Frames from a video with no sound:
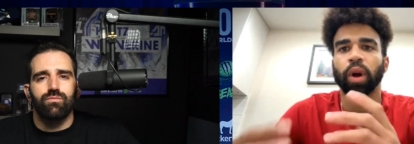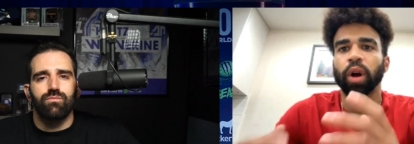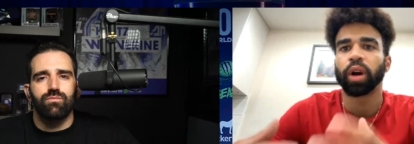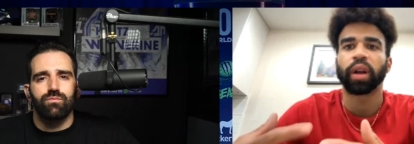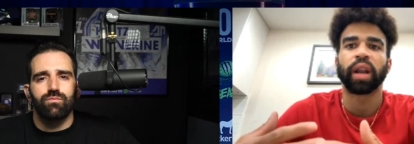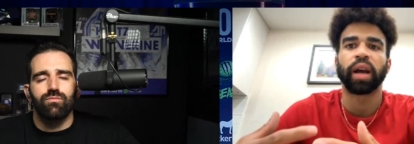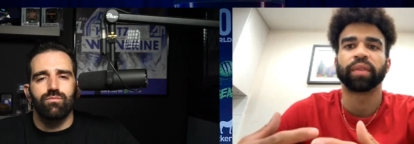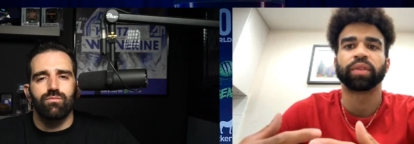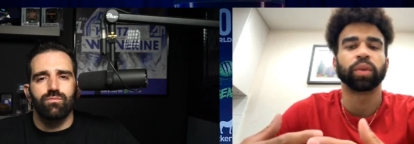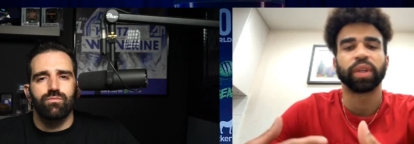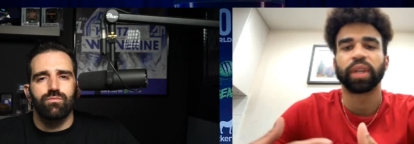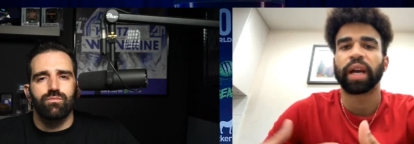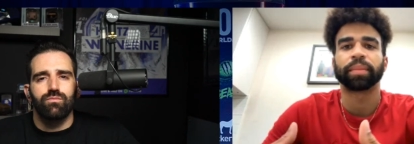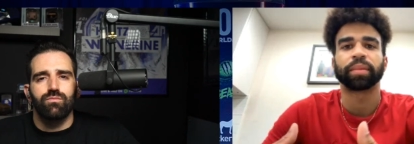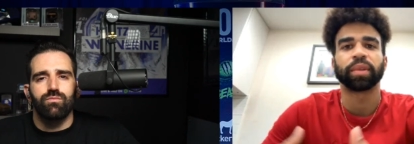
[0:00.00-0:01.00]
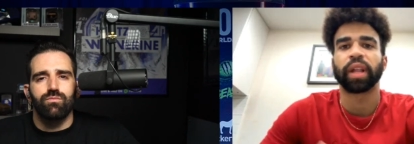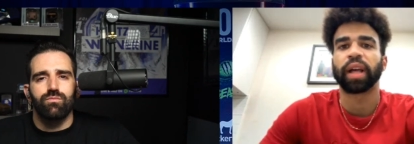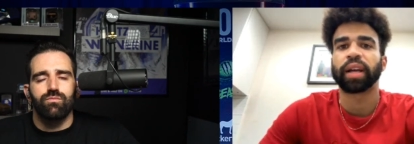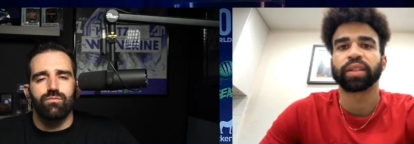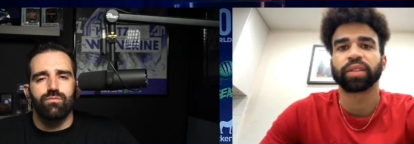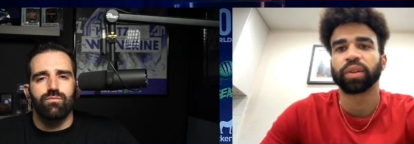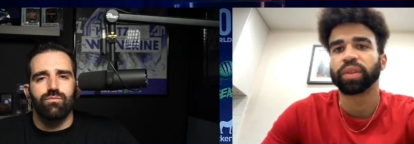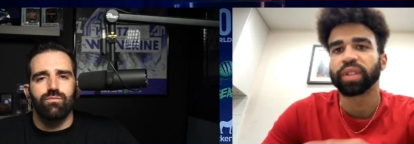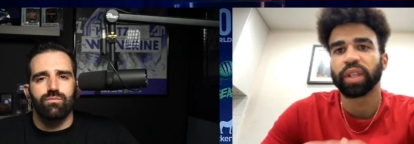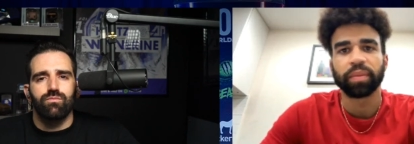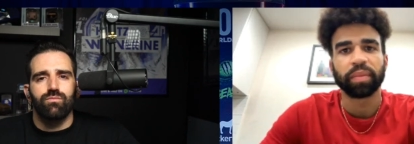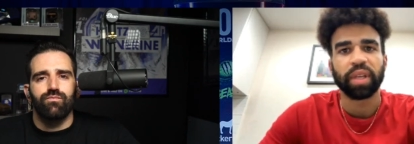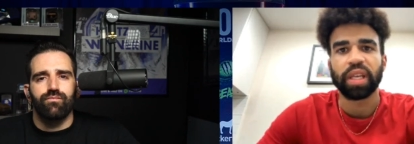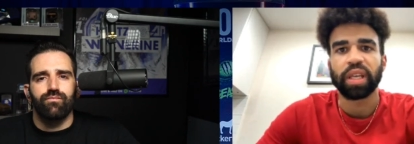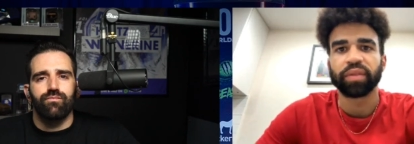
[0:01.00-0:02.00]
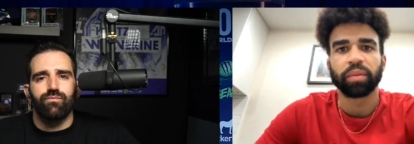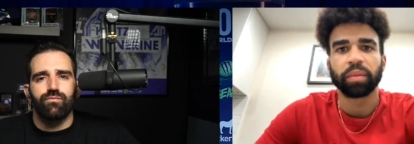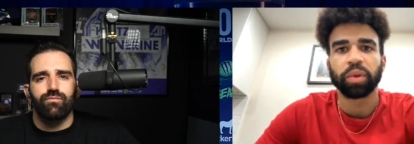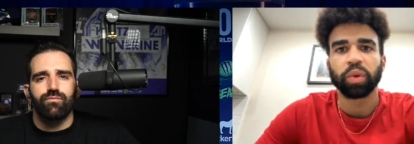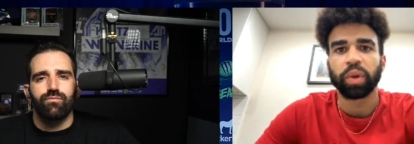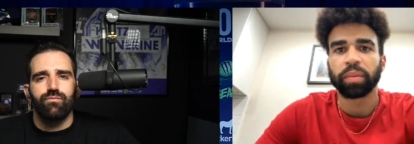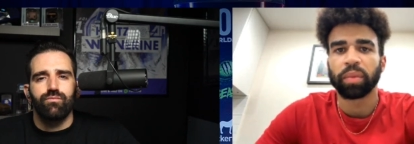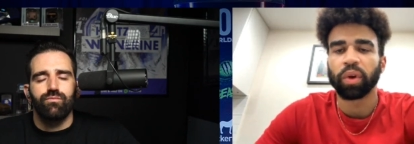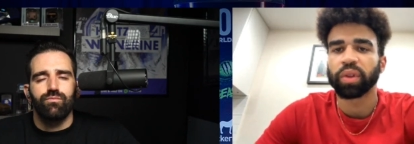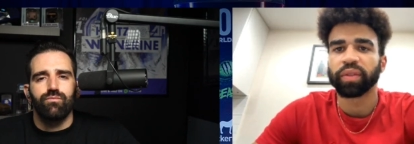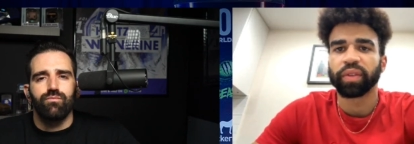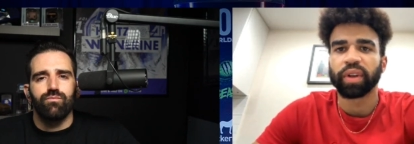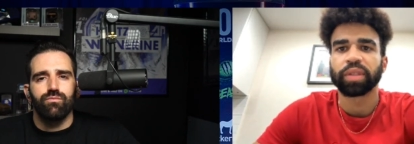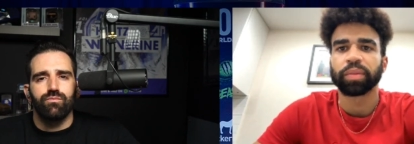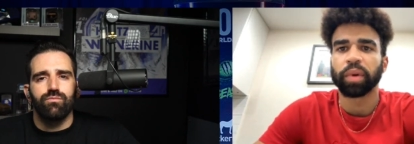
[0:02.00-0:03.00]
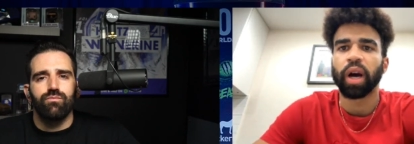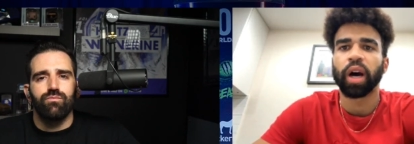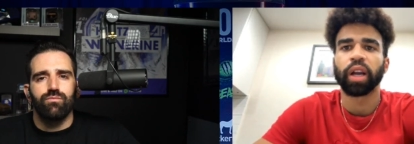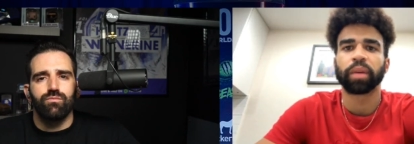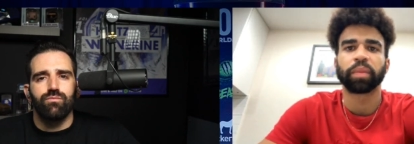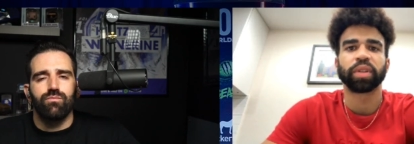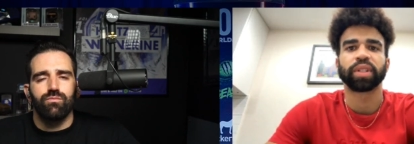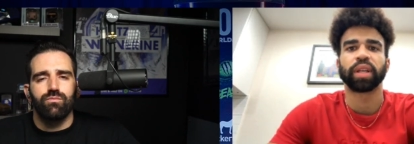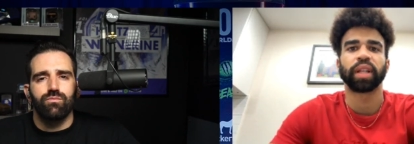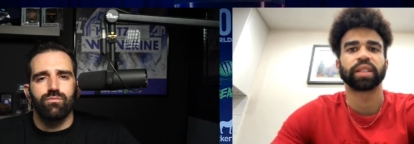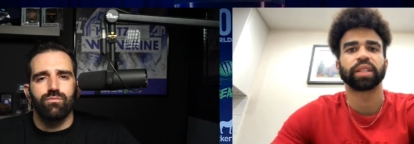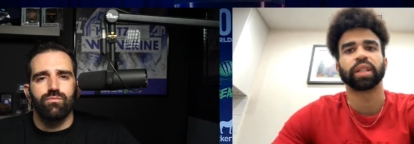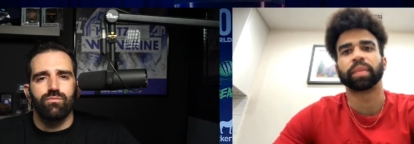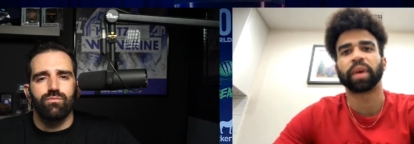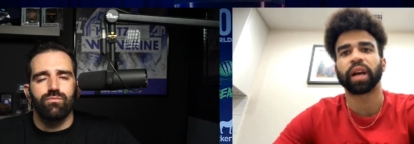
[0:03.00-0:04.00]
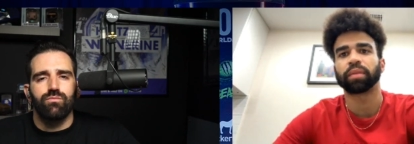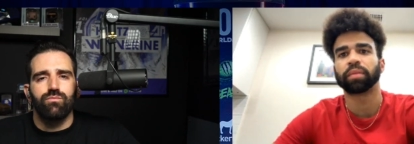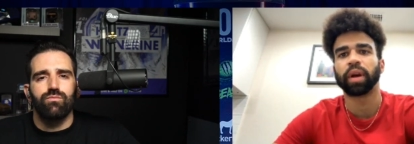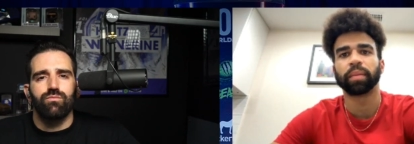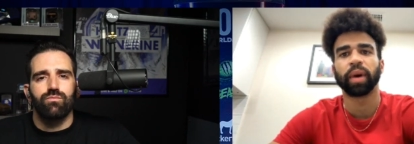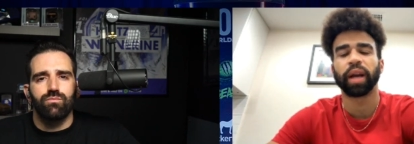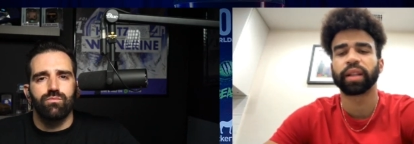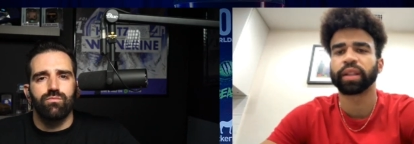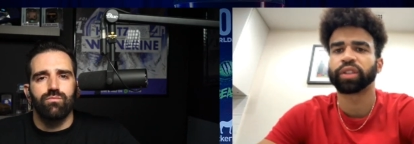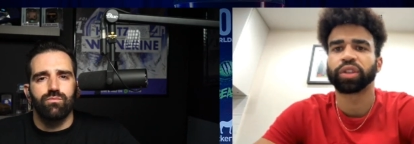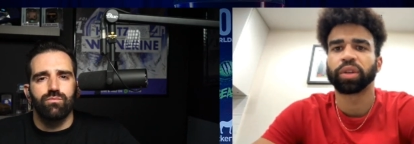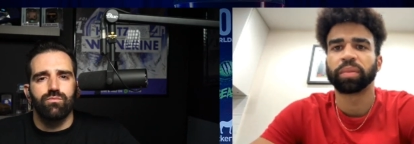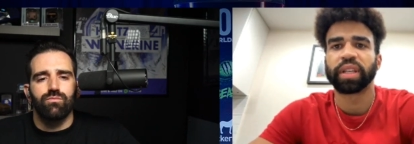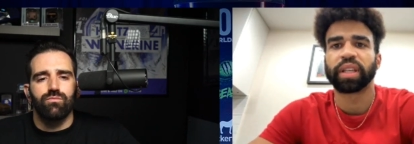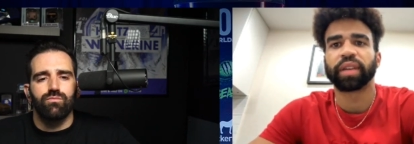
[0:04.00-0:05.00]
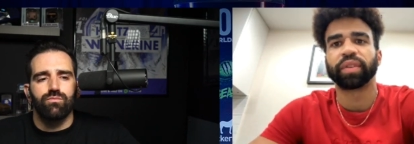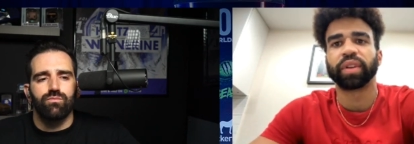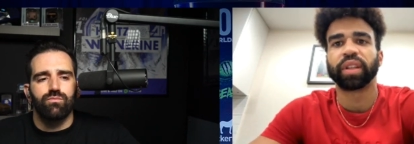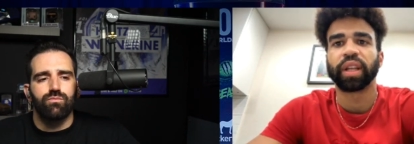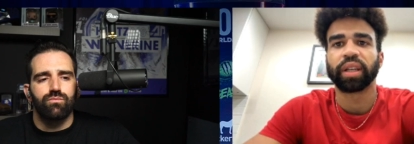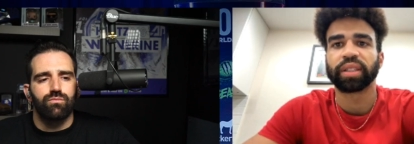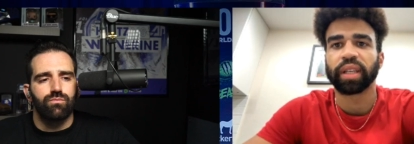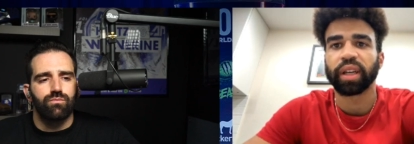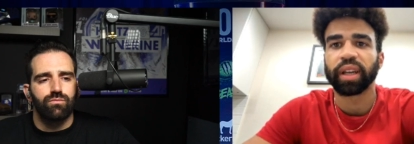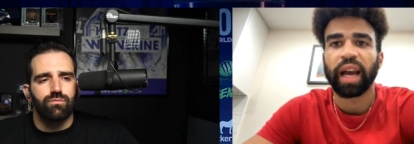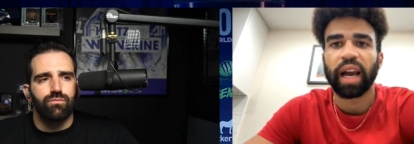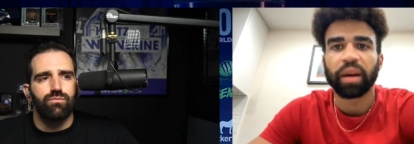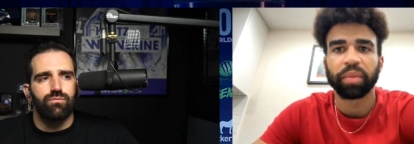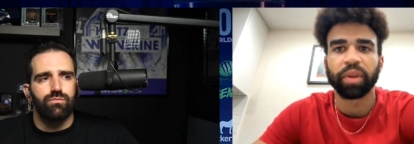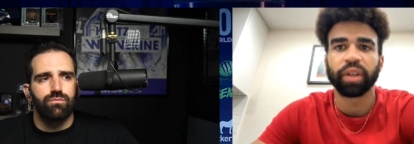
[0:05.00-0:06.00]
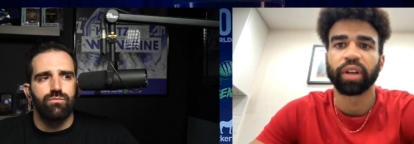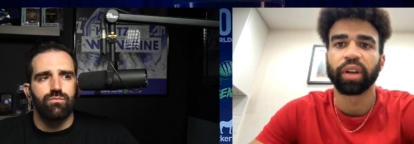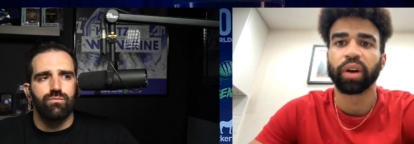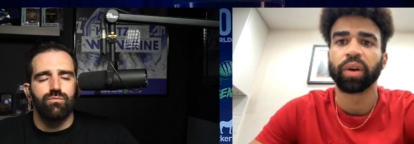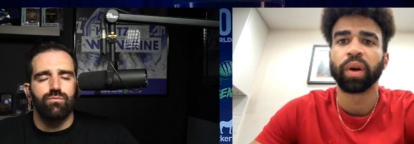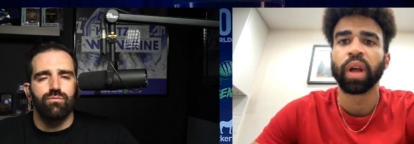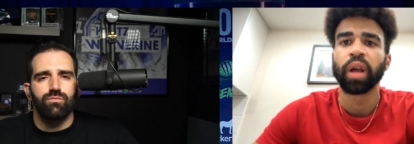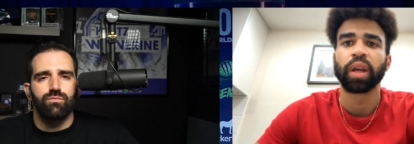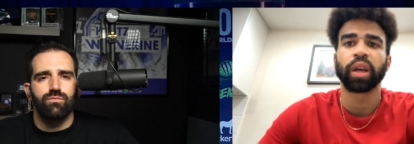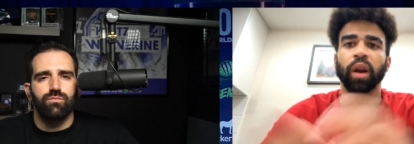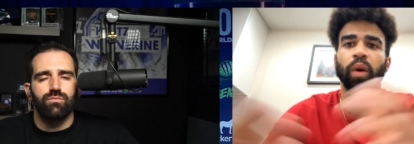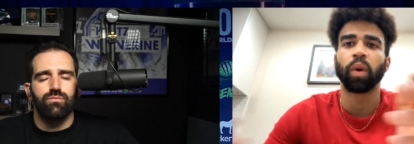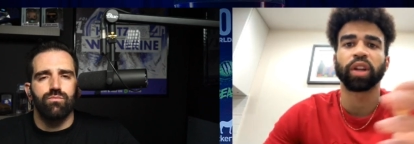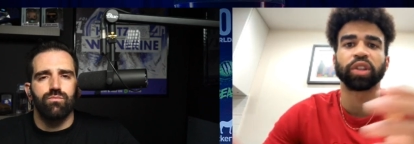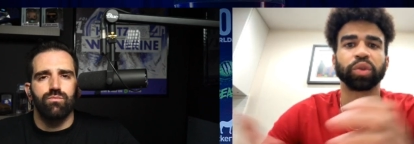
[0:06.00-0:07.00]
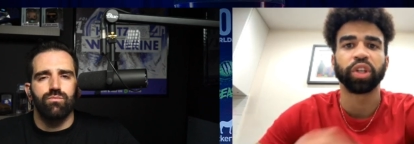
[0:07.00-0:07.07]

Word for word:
Speaker 1: we're all going to have to adapt to that. So it's going to be even between both of us. But 100% that's in the back of my mind. There's so many different things that could happen. You know, got to watch mm-hmm.